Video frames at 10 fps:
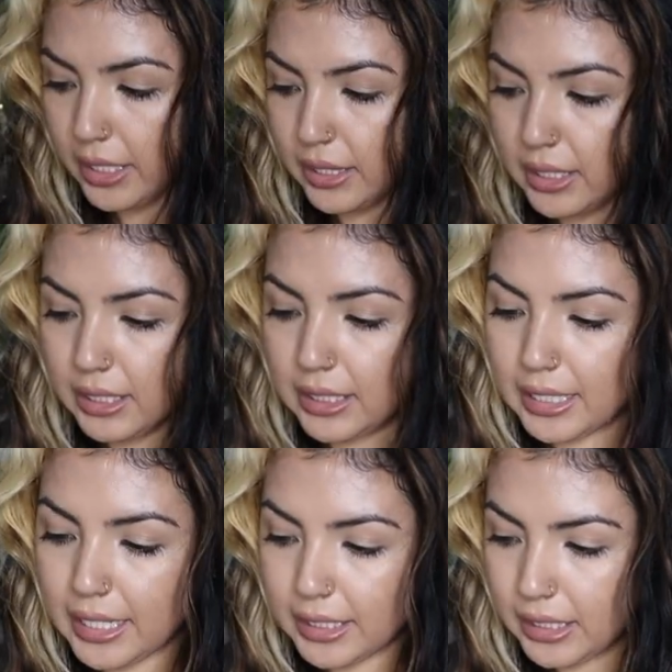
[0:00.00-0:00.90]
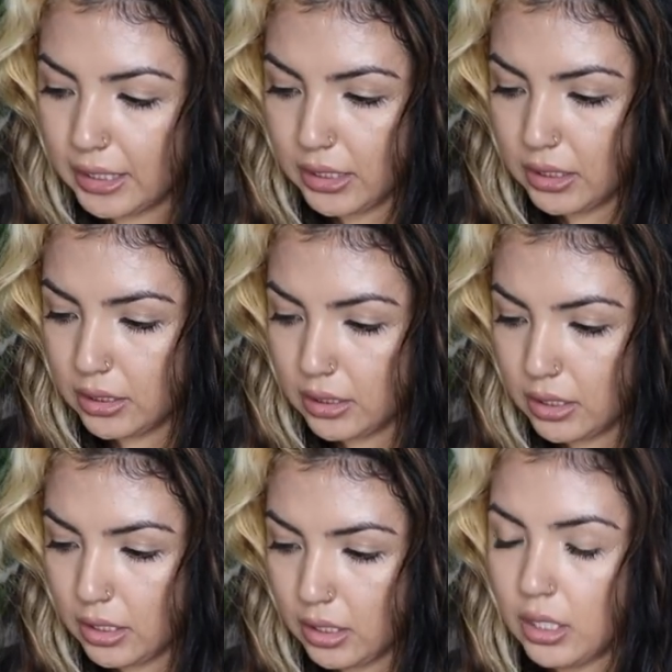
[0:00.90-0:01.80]
in the leggings
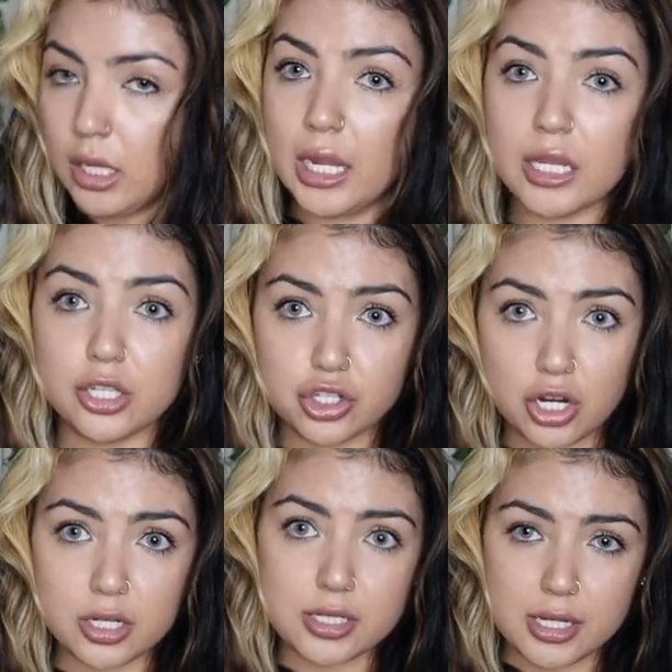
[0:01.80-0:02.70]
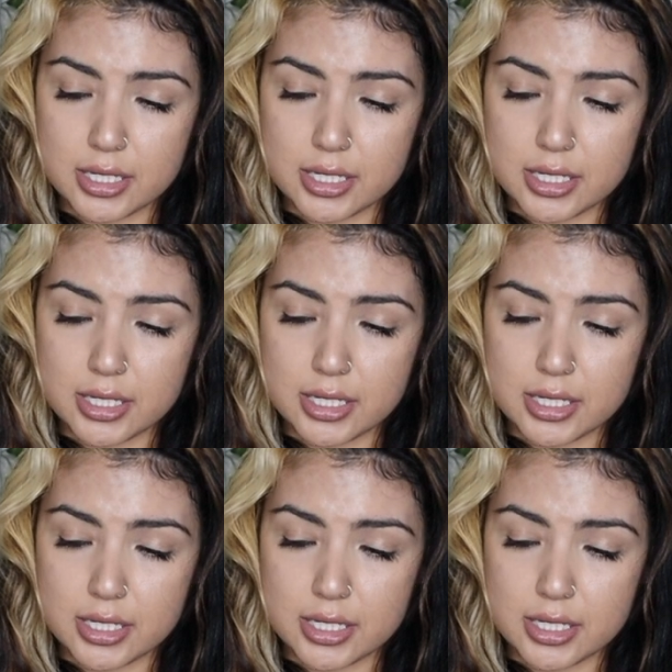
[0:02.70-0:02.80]
and the joggers,